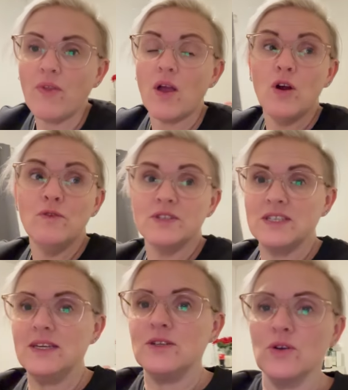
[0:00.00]
over
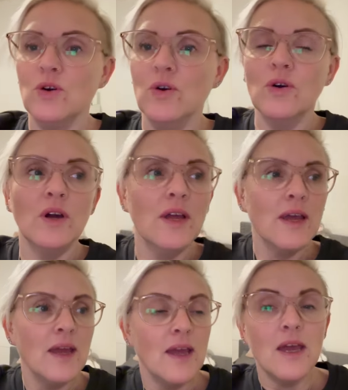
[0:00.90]
to Eden Court,
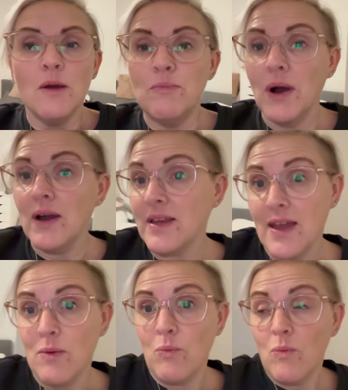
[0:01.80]
but
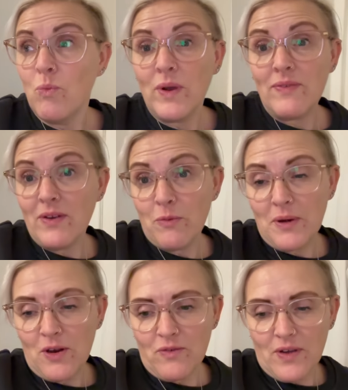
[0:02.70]
yeah, we've never
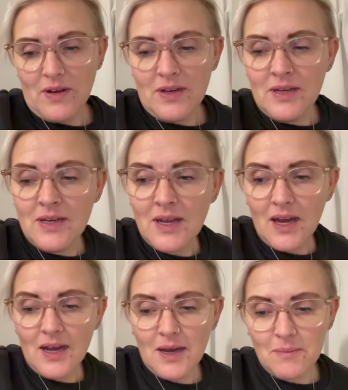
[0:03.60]
been
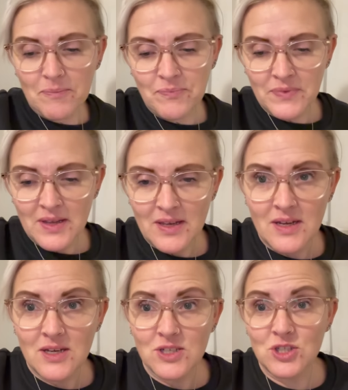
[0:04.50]
over.
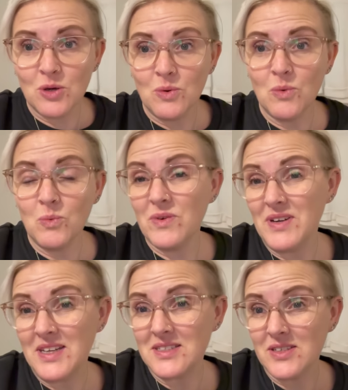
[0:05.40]
So we're
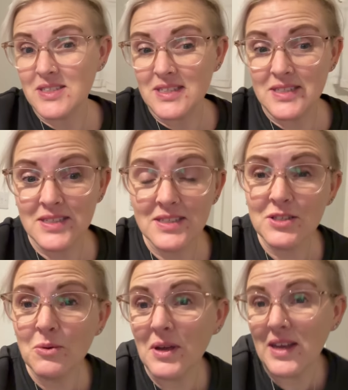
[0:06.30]
really excited.
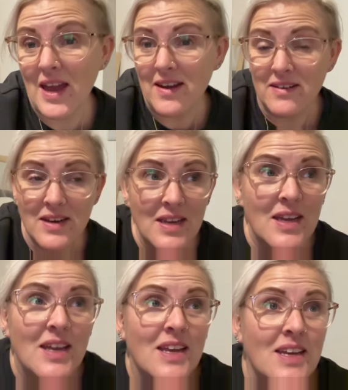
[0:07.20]
So again,
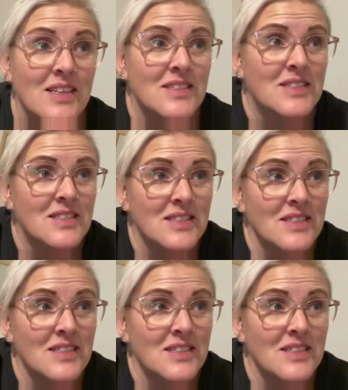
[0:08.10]
it's,